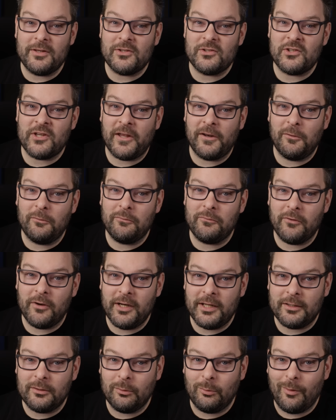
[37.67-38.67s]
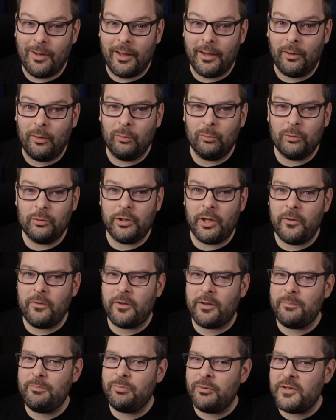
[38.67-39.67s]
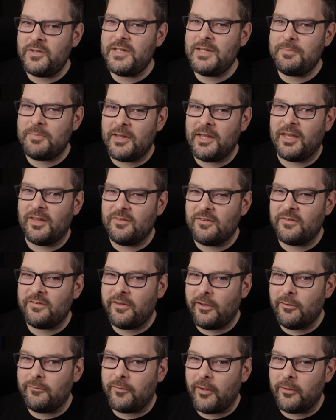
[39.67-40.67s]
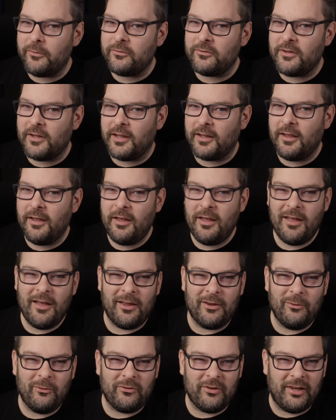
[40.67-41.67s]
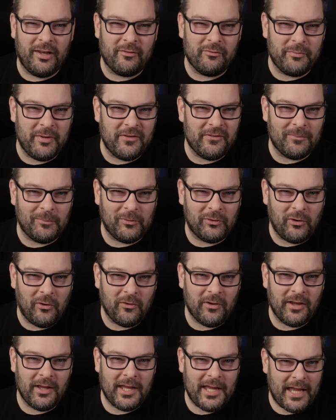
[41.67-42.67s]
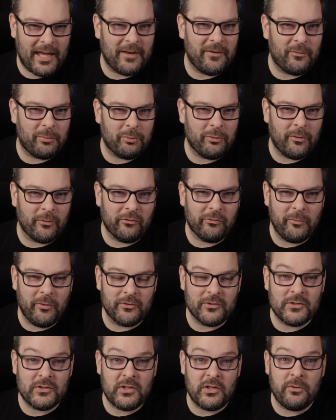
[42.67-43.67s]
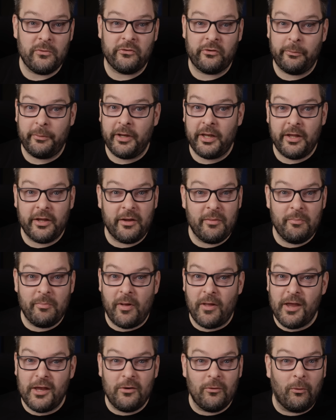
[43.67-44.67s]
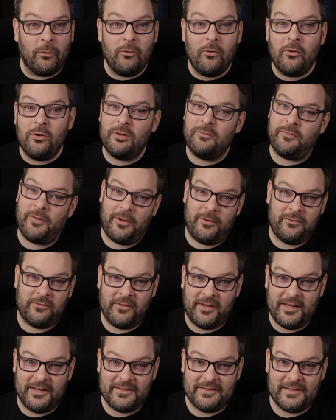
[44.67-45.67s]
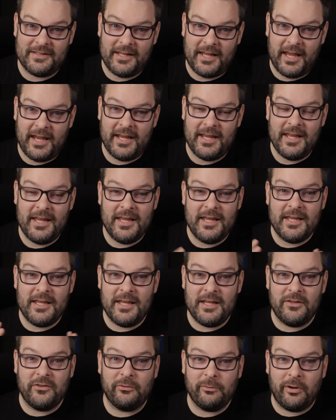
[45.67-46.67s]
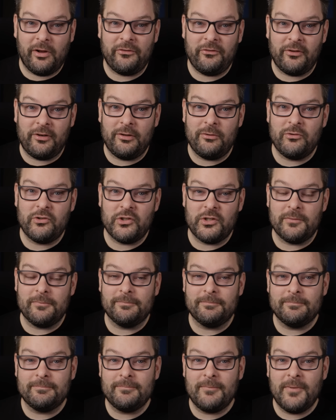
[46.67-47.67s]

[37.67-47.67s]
this channel for a little while will know that I'm pretty big into self-hosting. I also love me some Docker and Proxmox too. So we're going to combine all of those things today into our solution.